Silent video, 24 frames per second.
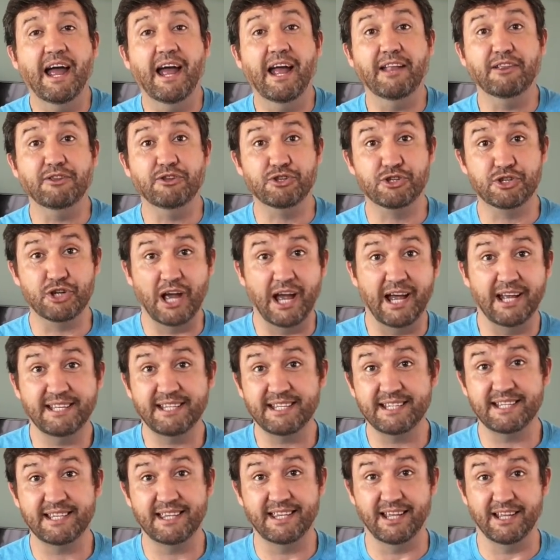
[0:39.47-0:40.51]

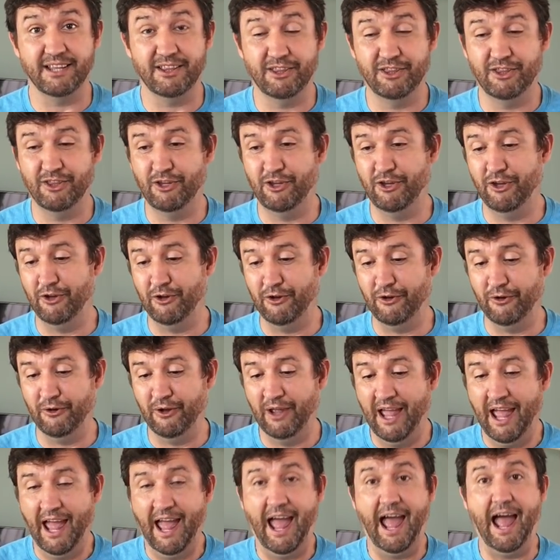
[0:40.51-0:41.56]
adjusted to
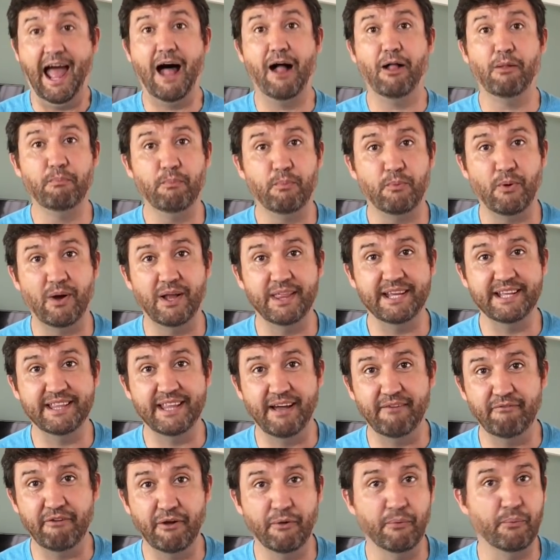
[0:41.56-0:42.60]
help one
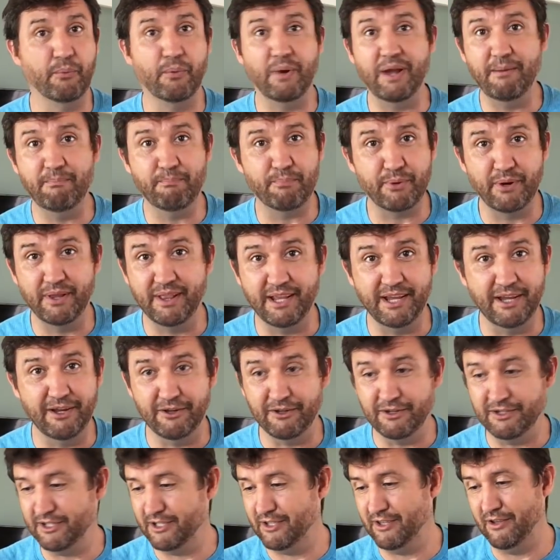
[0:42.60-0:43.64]
another
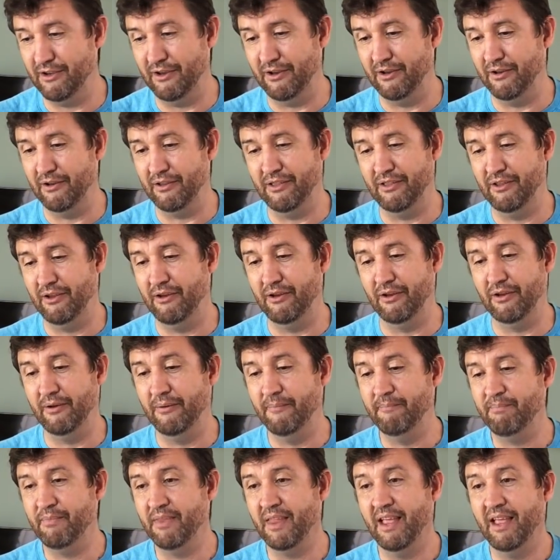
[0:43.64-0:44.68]
reproduce, to
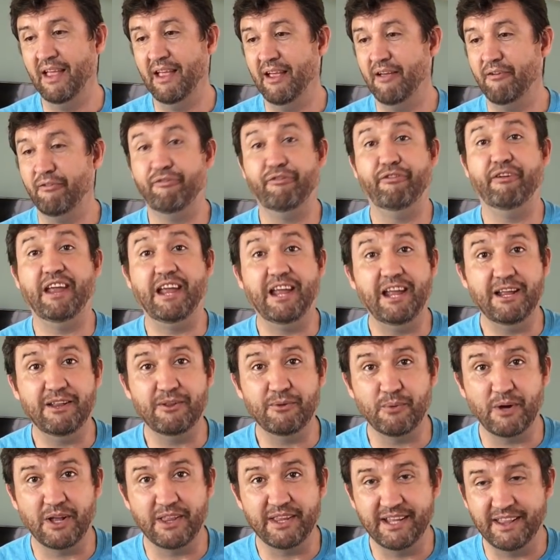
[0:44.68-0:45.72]
feed
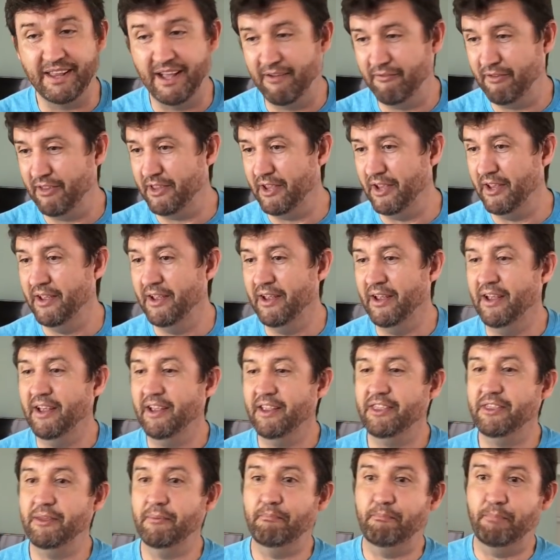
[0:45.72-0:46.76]
one another,
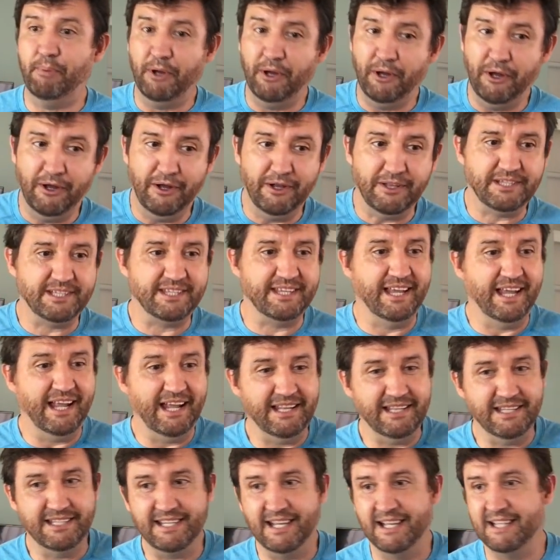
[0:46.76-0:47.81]
the birds, the
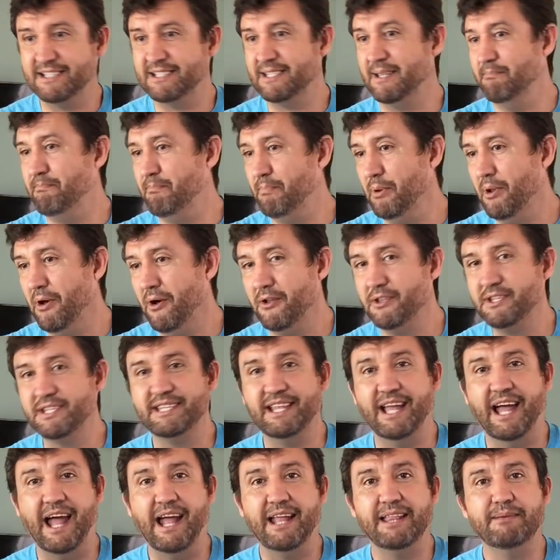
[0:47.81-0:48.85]
insects, the plants,
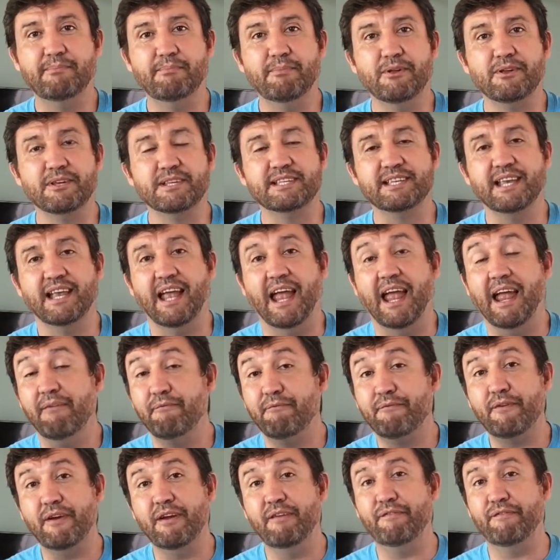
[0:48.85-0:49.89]
the animals,
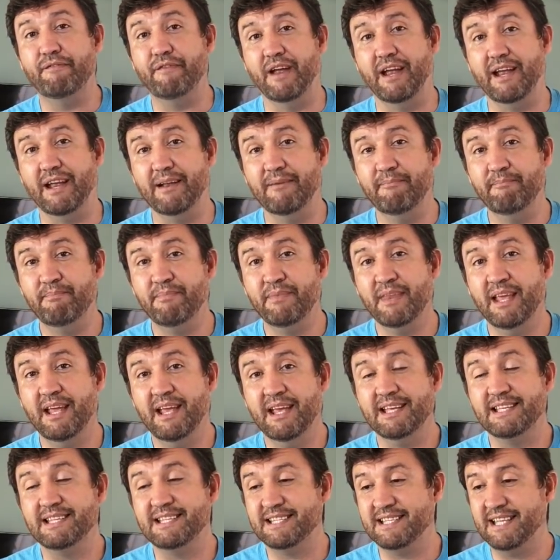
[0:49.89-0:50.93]
everything
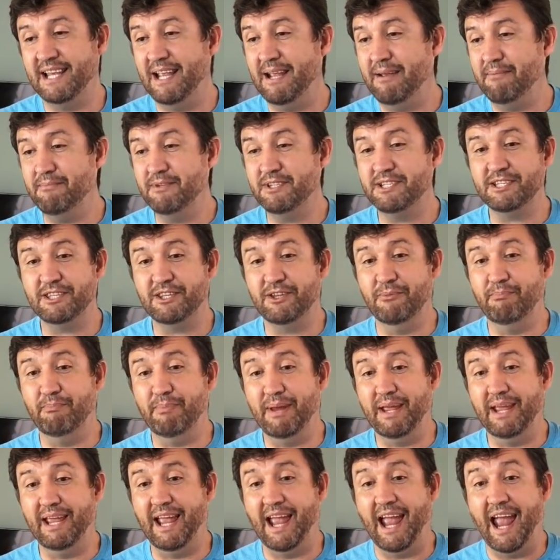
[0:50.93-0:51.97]
seems to
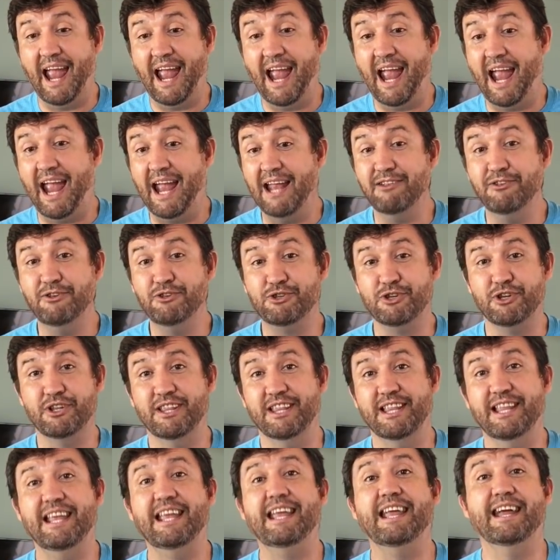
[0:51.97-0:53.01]
be
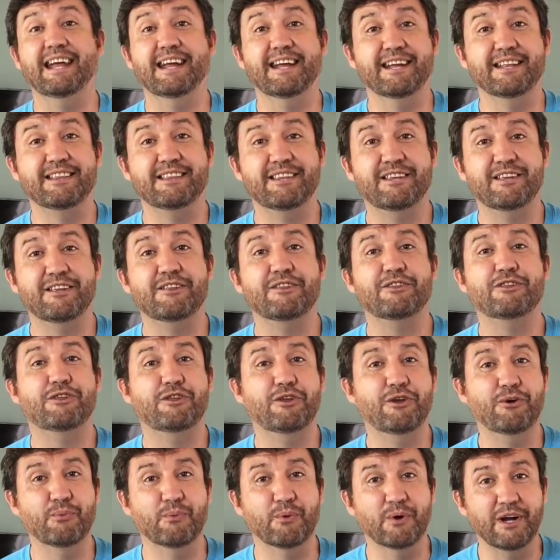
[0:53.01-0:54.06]
engineered
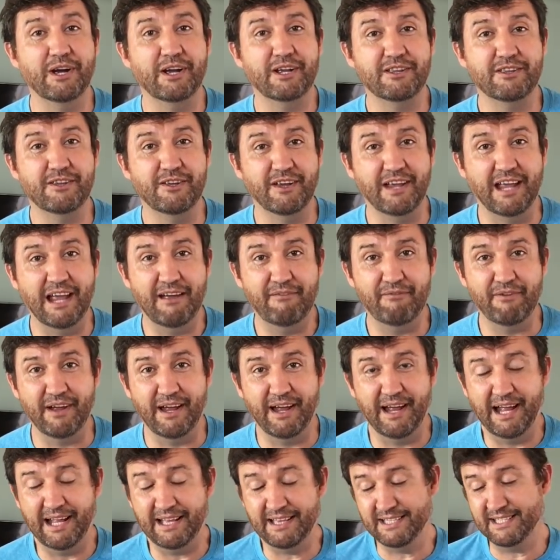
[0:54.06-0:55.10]
to work
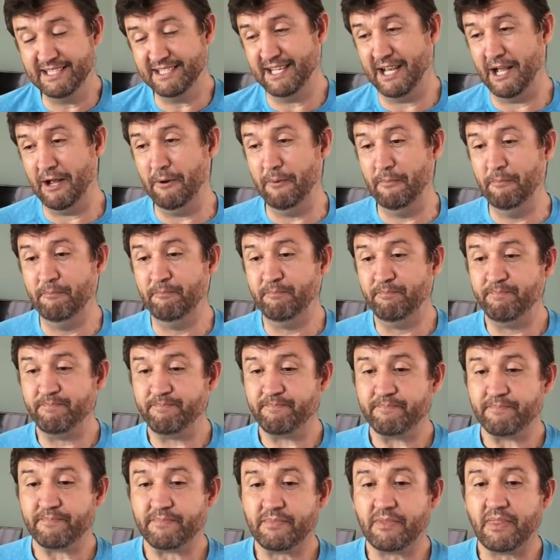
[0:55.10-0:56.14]
together. And so
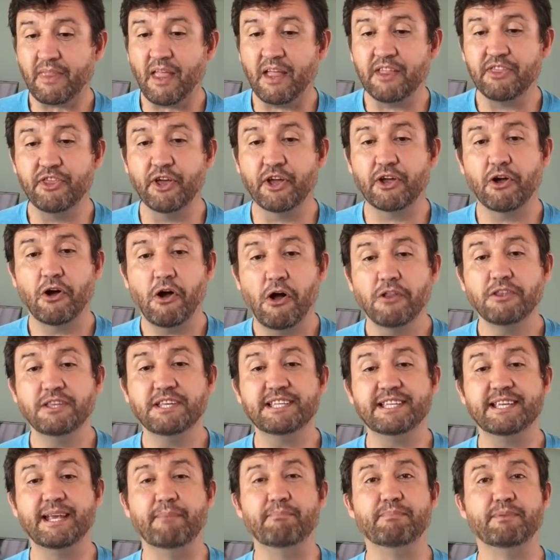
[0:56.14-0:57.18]
the
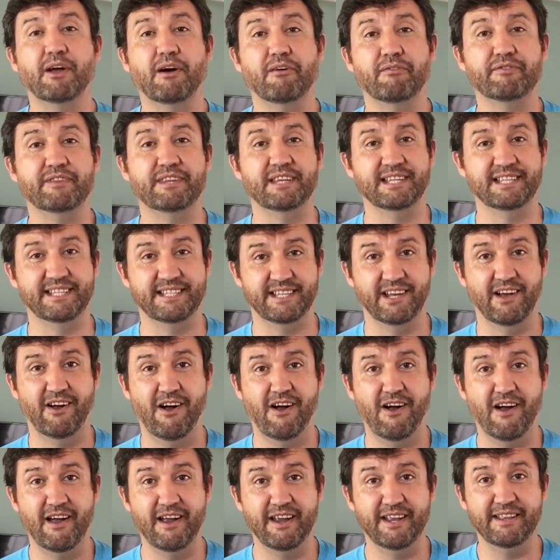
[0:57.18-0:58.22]
concept of
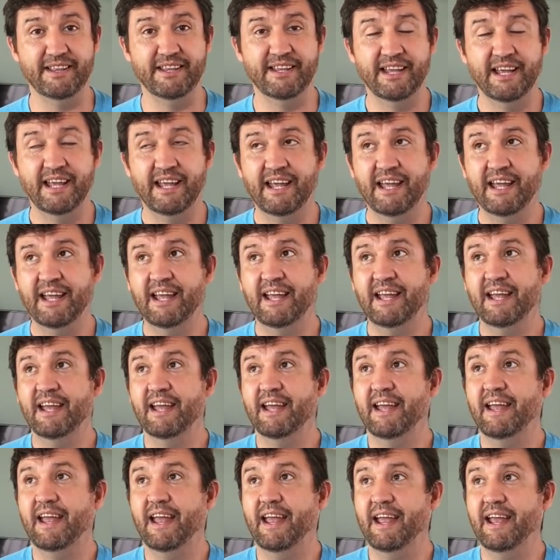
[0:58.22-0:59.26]
design
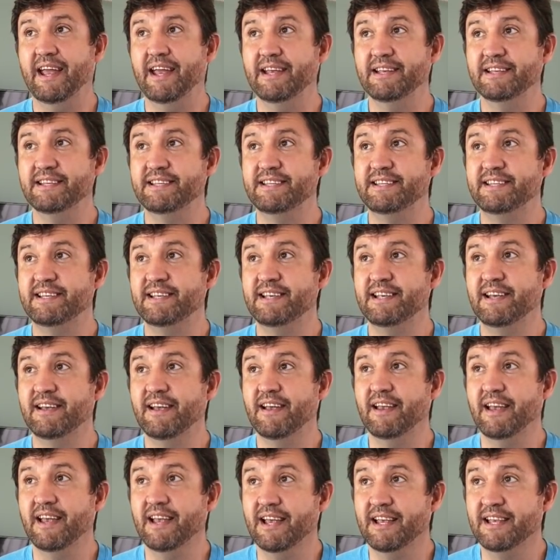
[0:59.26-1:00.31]
is
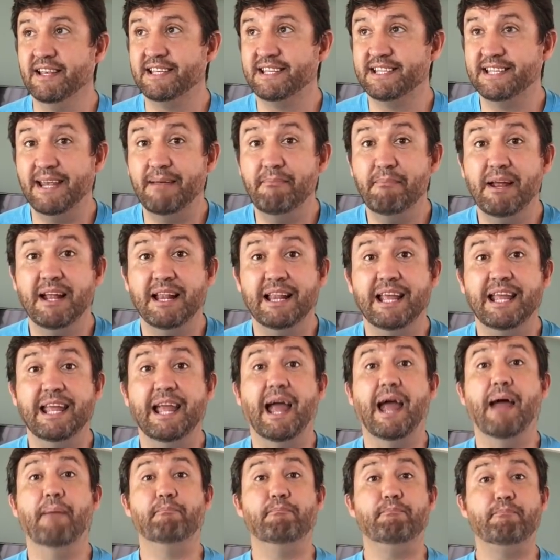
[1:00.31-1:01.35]
seemingly
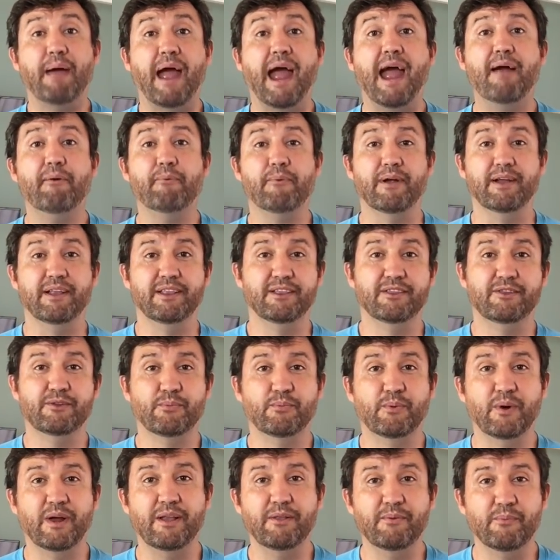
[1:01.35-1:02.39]
apparent
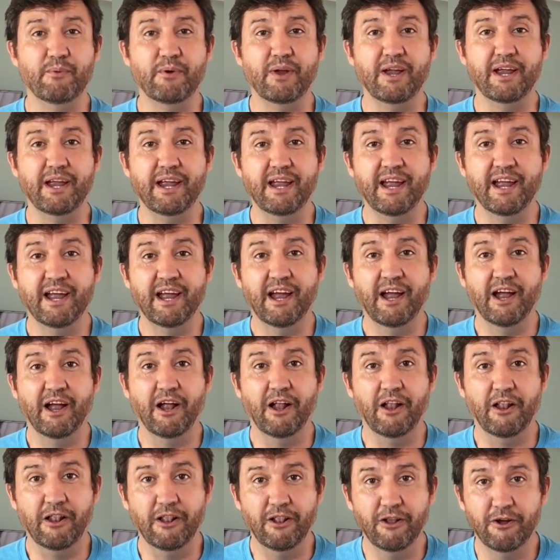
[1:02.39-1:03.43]
when we
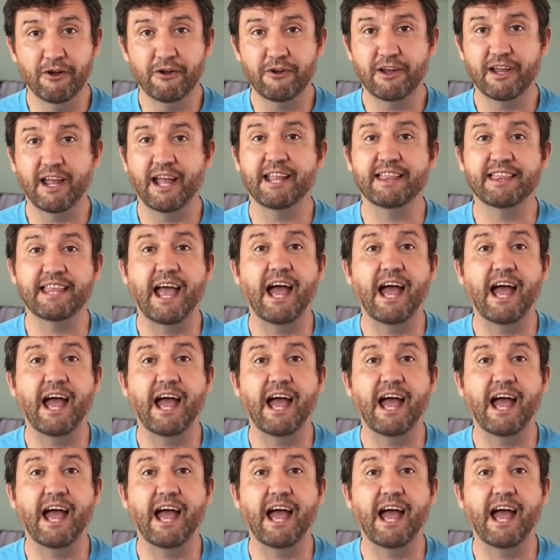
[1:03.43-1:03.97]
look at